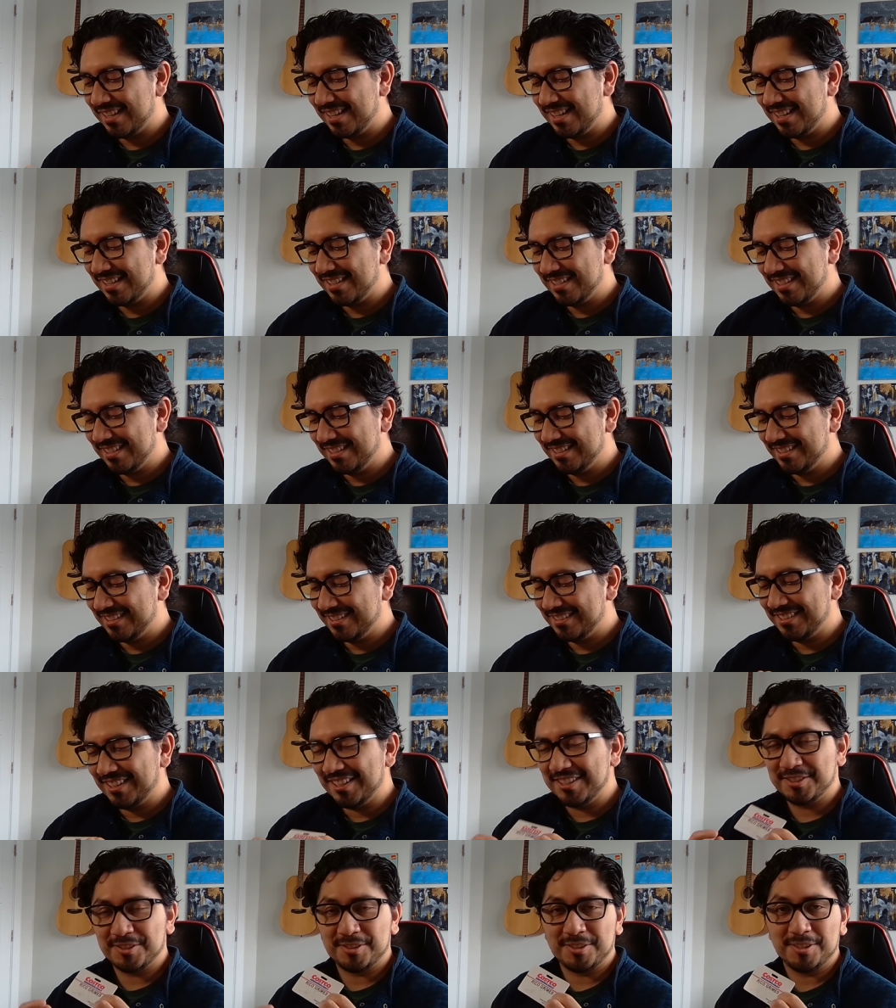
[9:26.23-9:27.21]
I
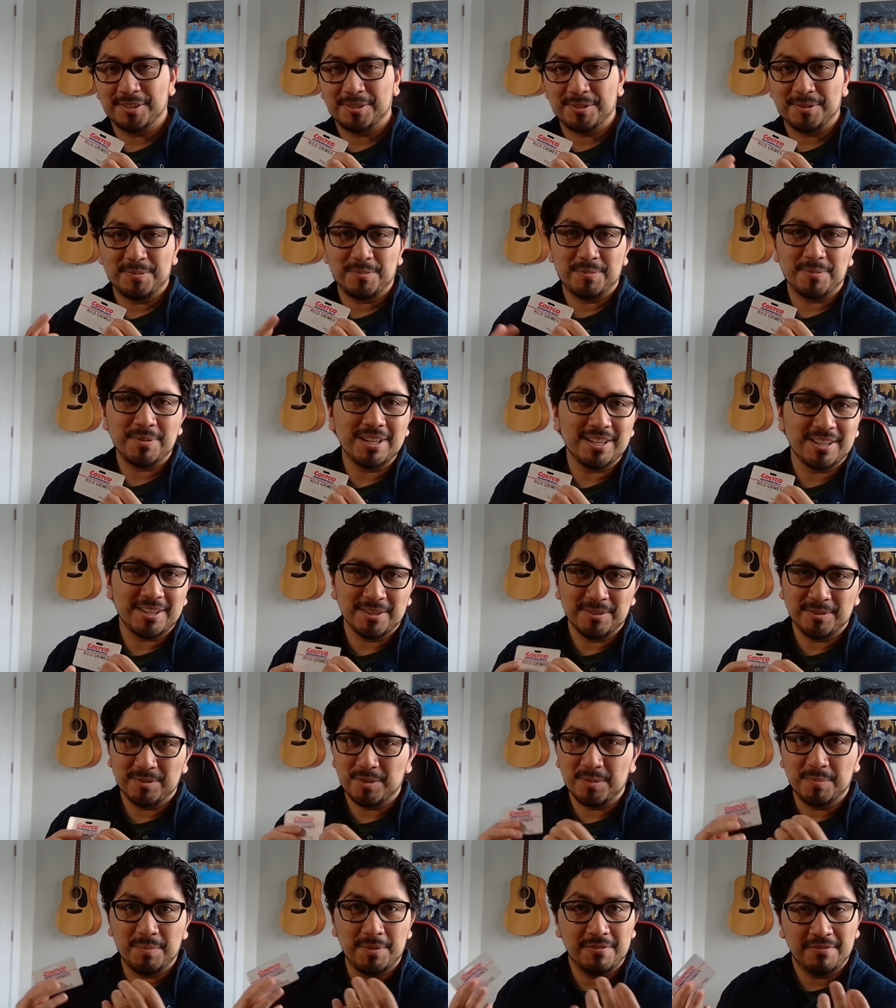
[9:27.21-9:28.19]
changed it to Rico
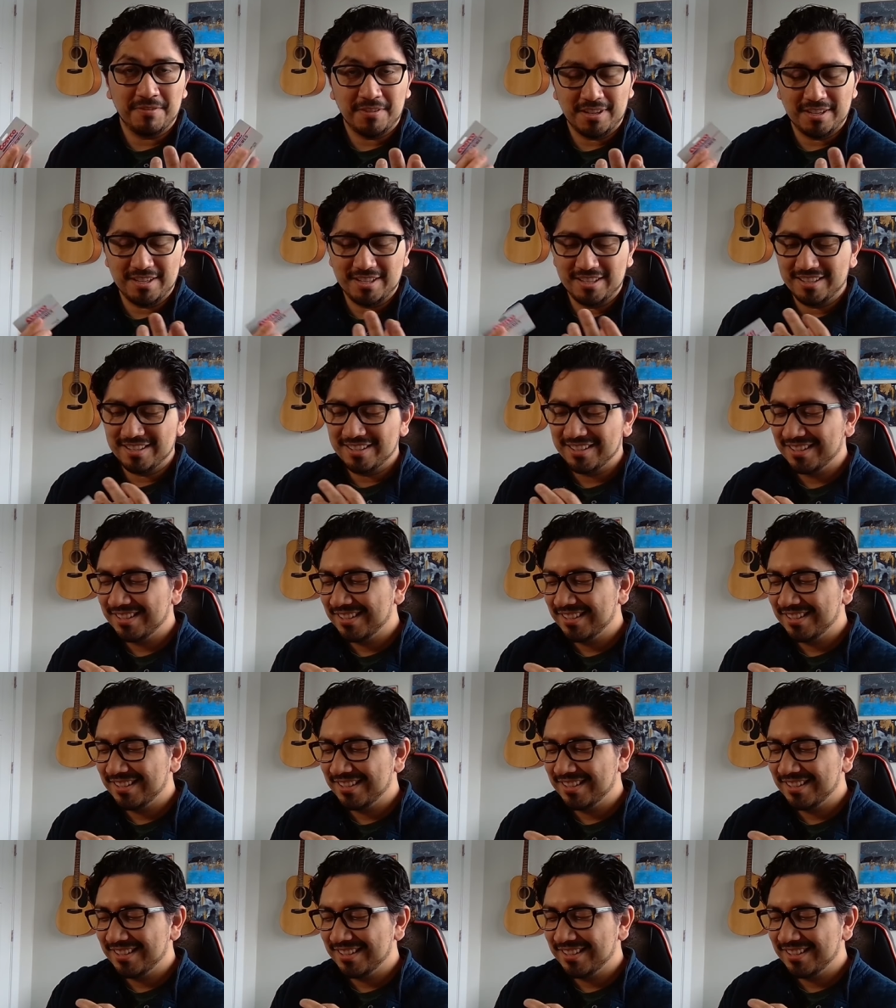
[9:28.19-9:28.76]
to be funny.